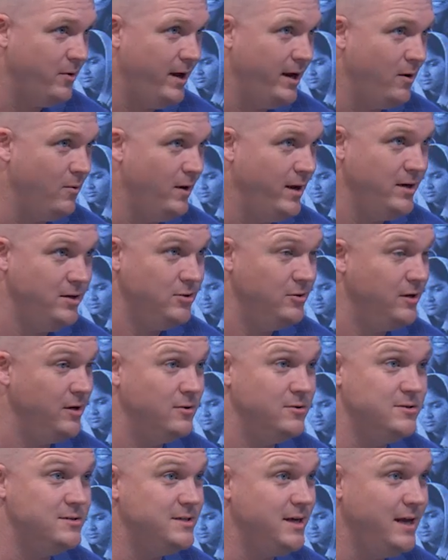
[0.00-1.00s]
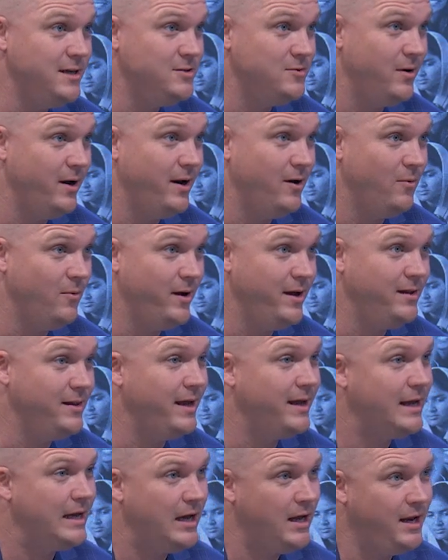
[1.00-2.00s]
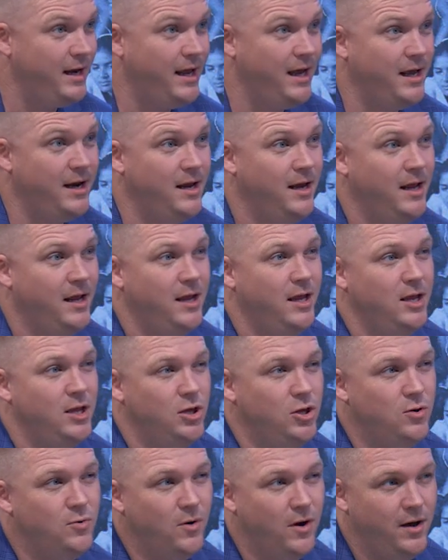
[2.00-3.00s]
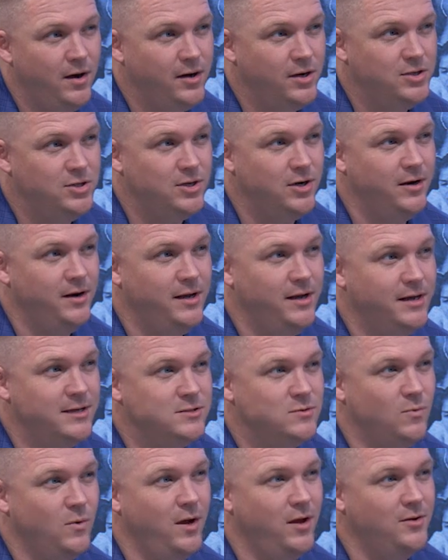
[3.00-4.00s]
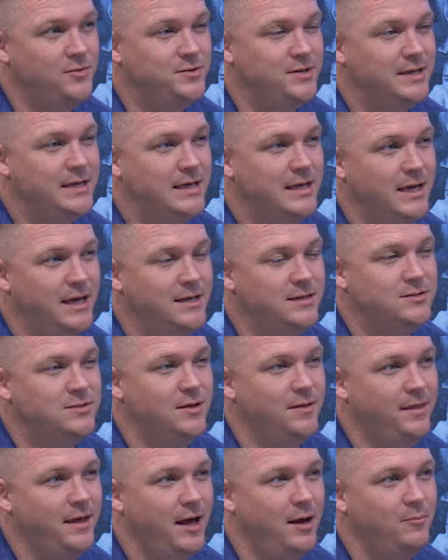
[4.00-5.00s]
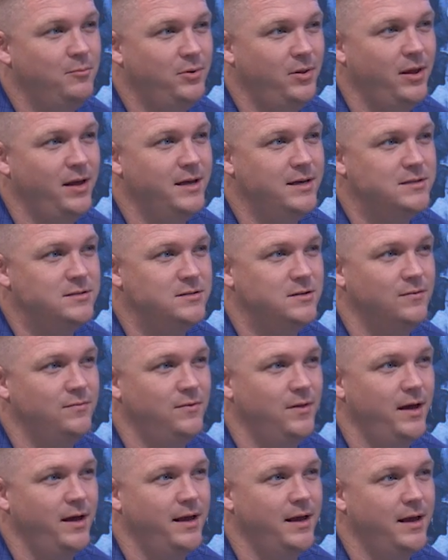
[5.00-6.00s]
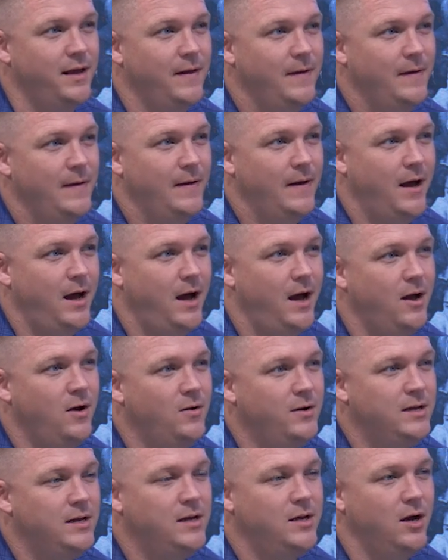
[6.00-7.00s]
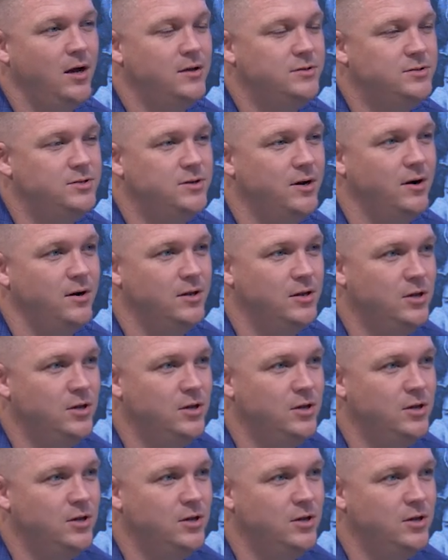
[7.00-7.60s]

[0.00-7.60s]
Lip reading: right away and doing crusades right away. Like, God had you on a journey as well to get to that place of like, how did God start